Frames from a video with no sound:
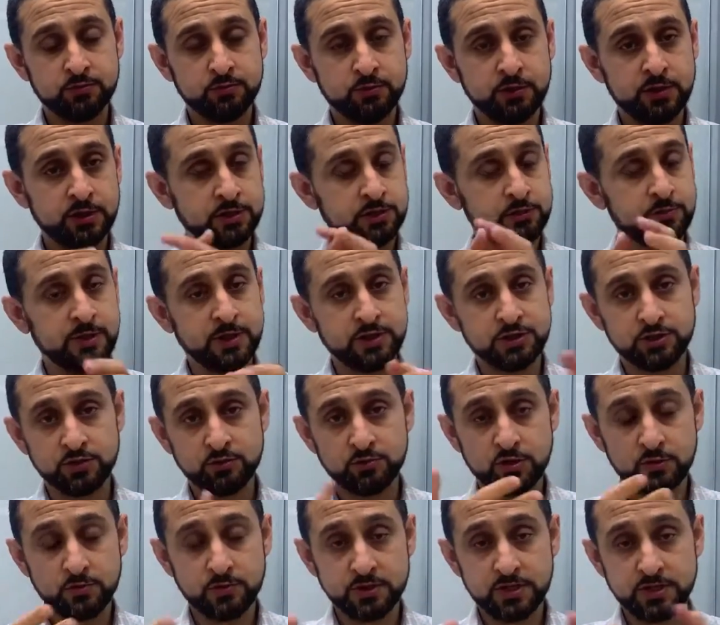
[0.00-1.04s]
whilst you're managing your
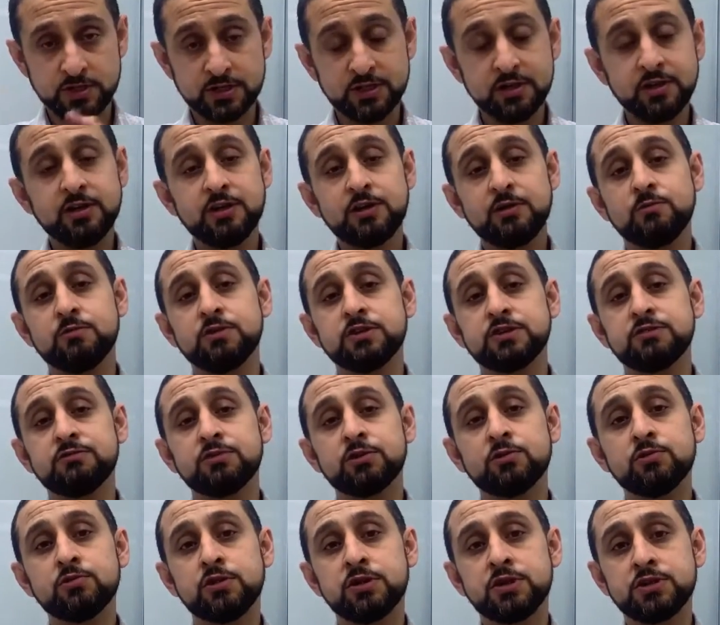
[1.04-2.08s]
properties, which
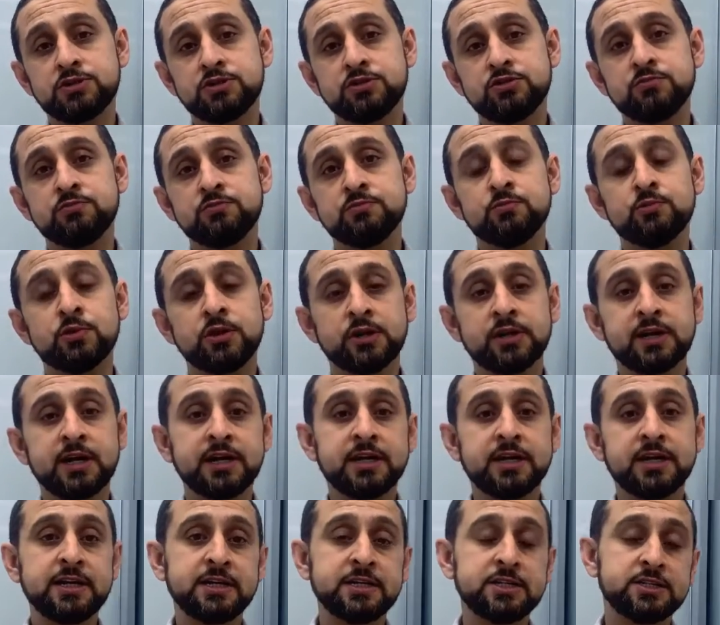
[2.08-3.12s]
requires you to work
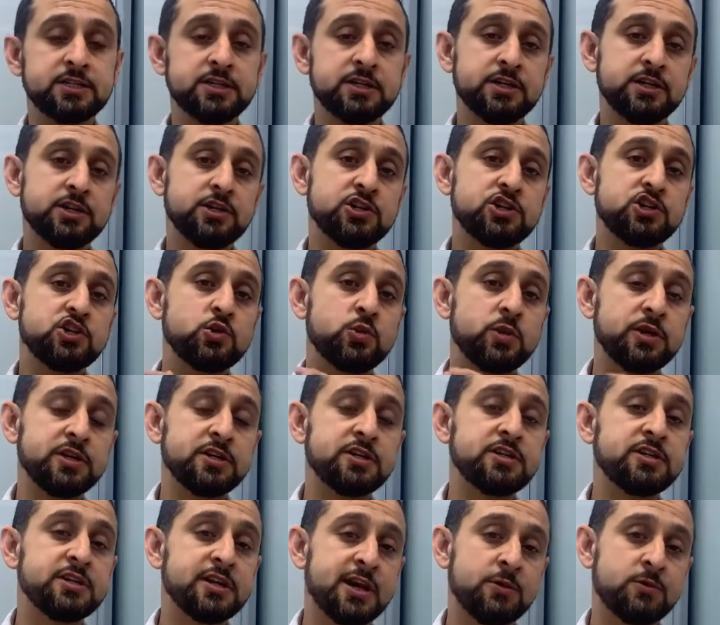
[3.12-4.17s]
least
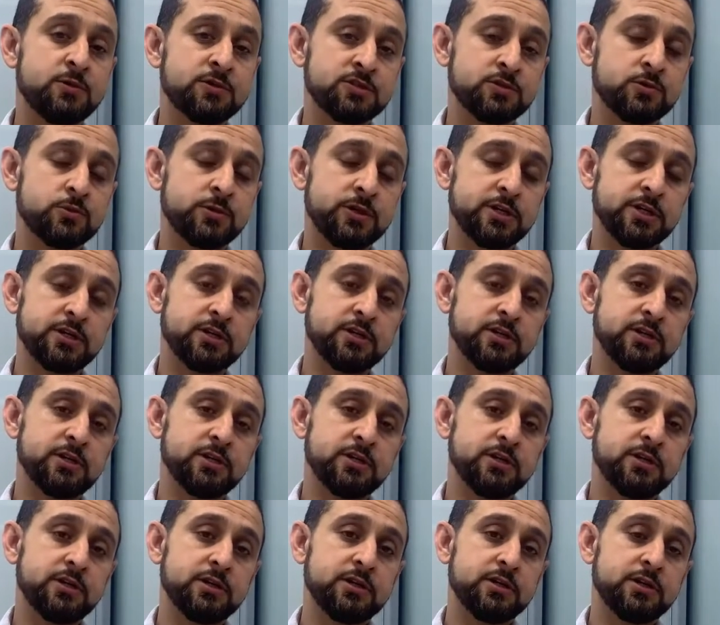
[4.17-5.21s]
20 hours a week
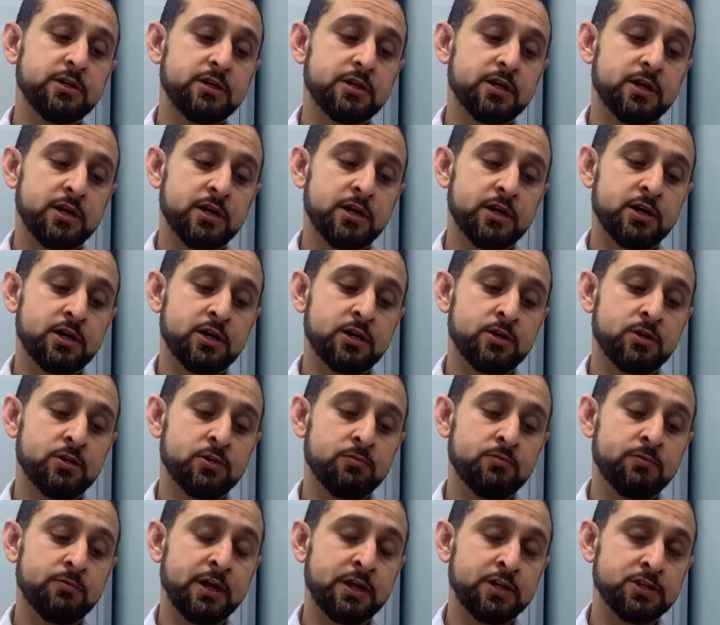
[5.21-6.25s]

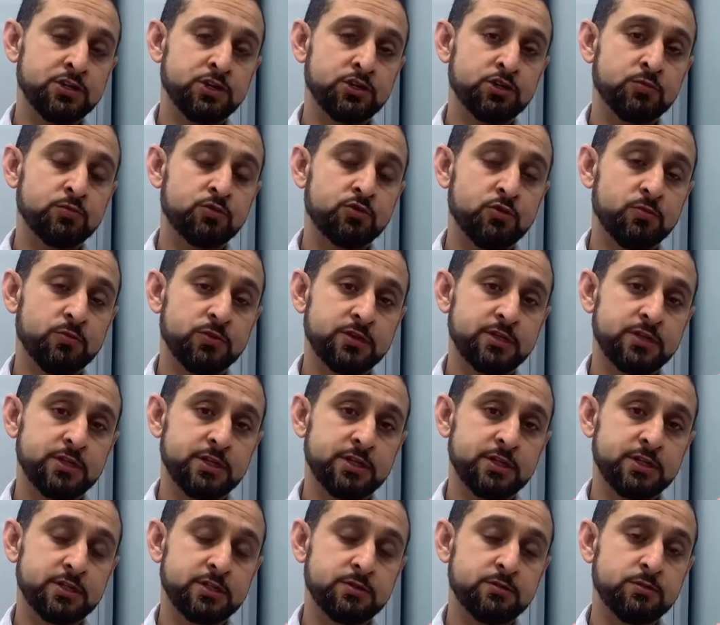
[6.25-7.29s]
managing your
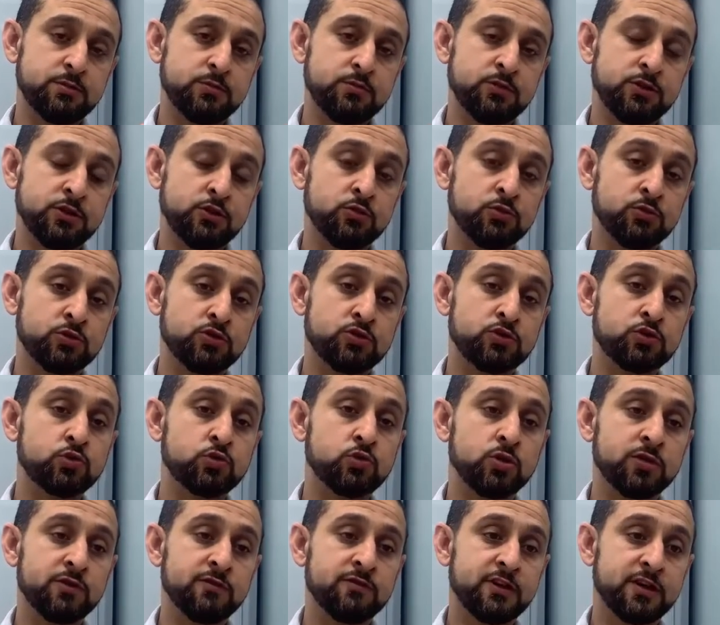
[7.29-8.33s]
properties in order to
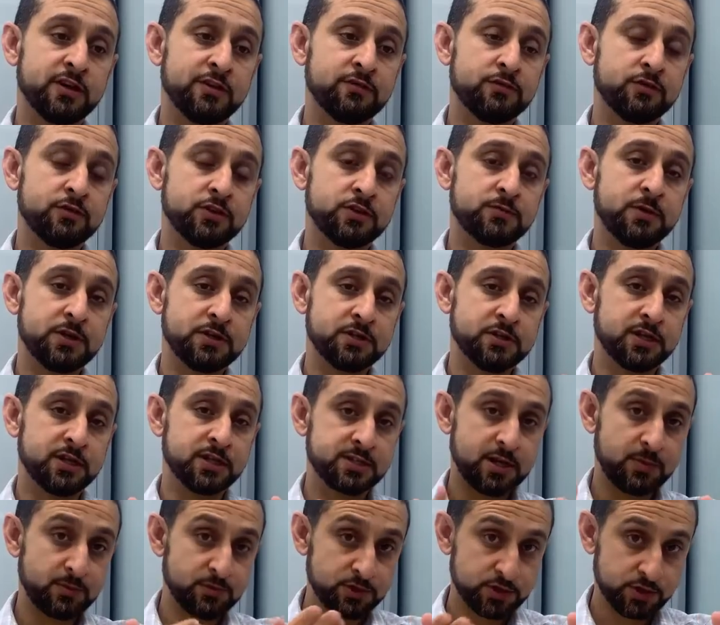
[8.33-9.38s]
qualify for a special
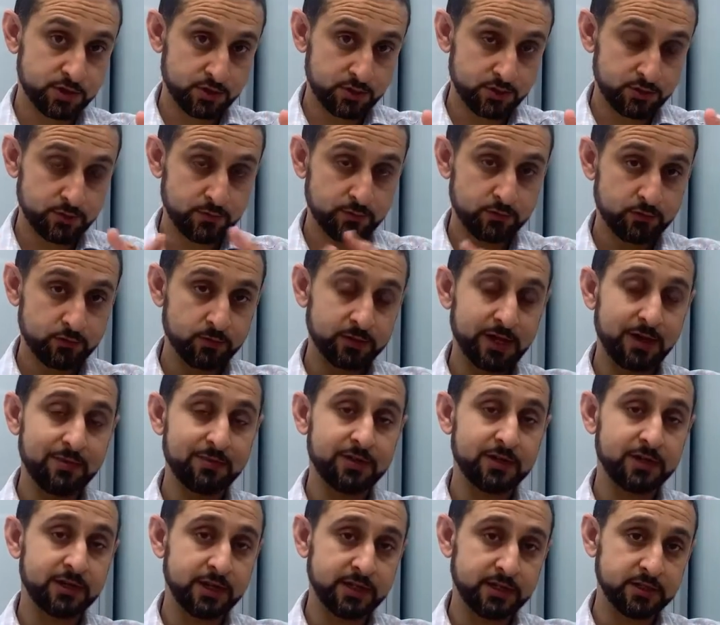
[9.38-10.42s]
exemption from
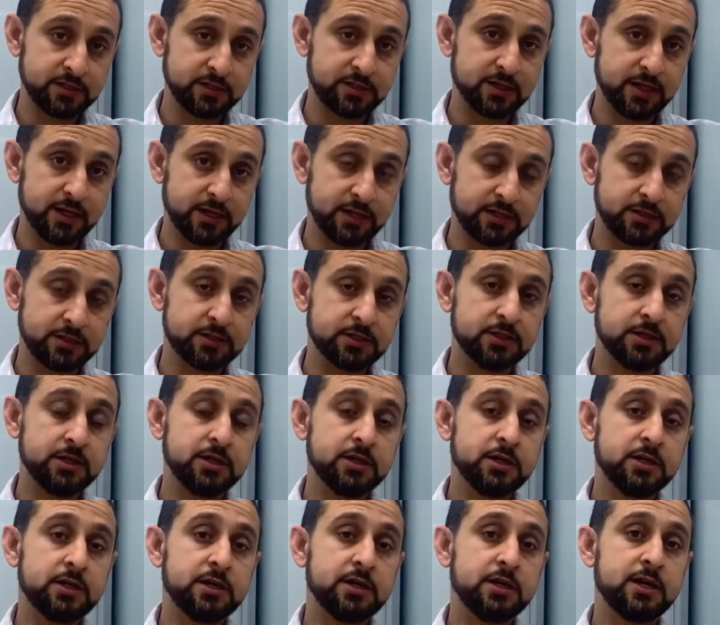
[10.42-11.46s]
capital gains tax.
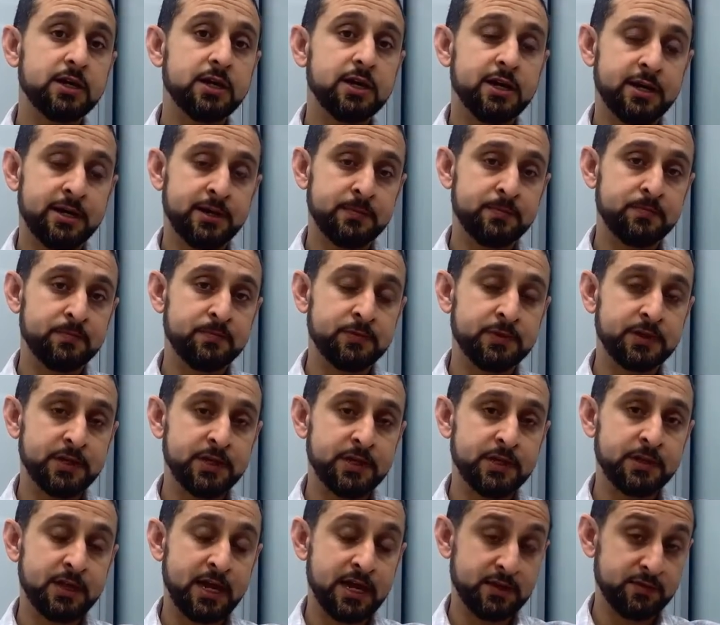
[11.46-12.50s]

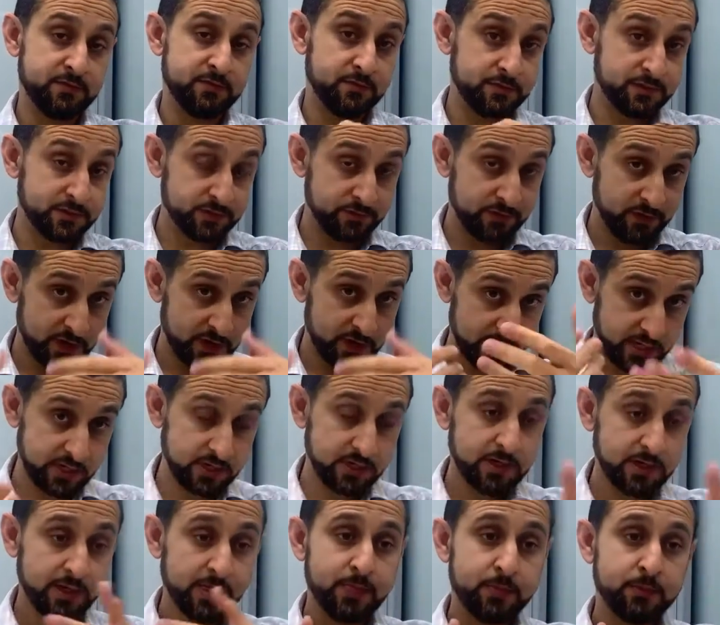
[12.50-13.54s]
That's
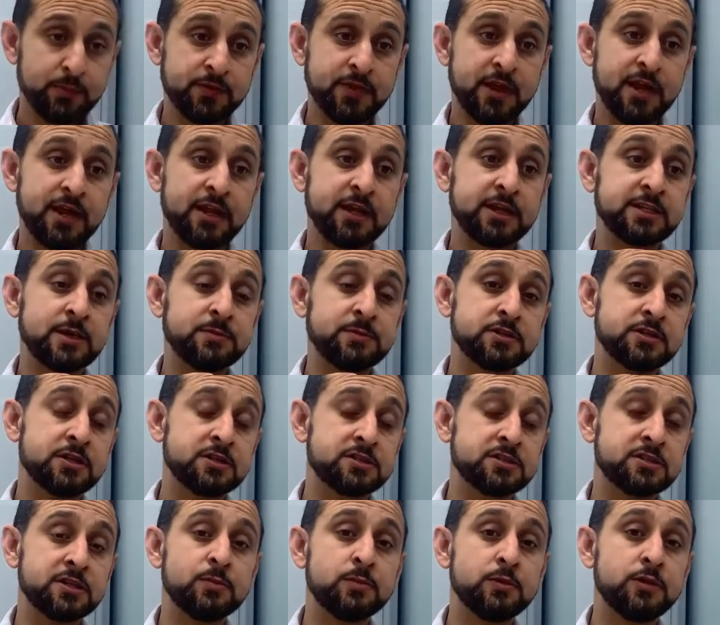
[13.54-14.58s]
fine, but that exemption
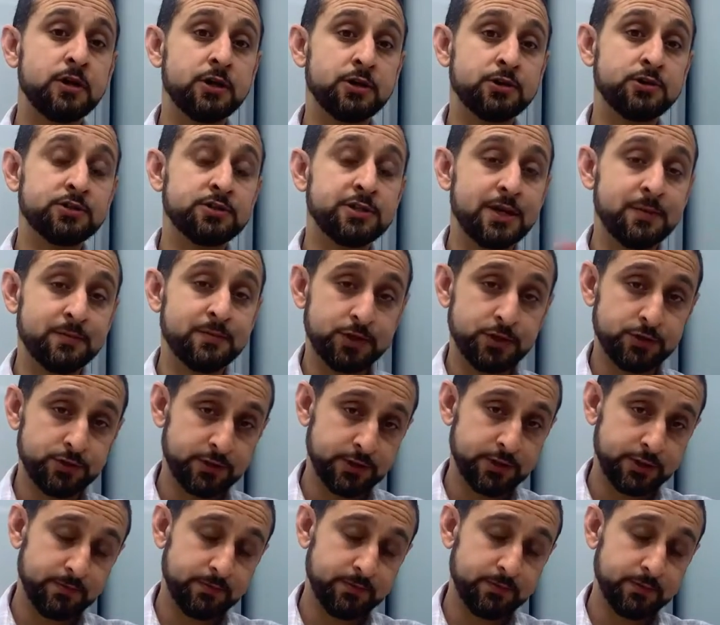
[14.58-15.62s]
doesn't apply to stamp
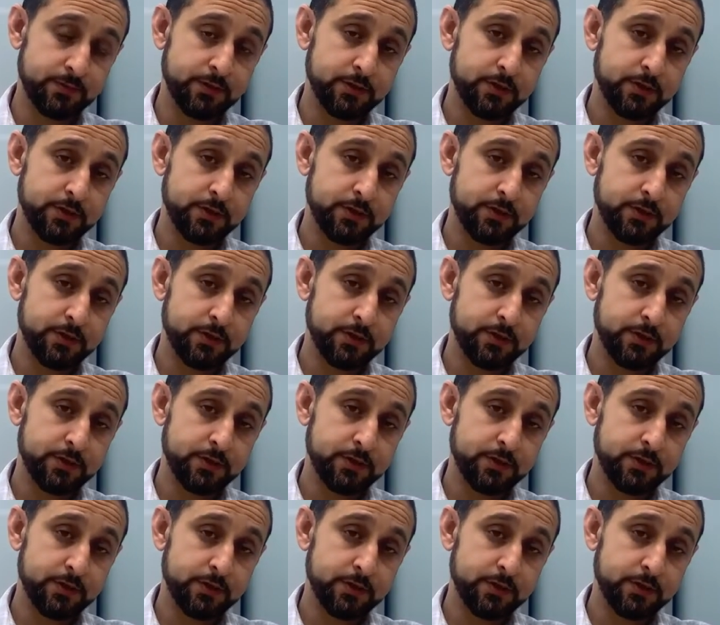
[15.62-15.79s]
duty.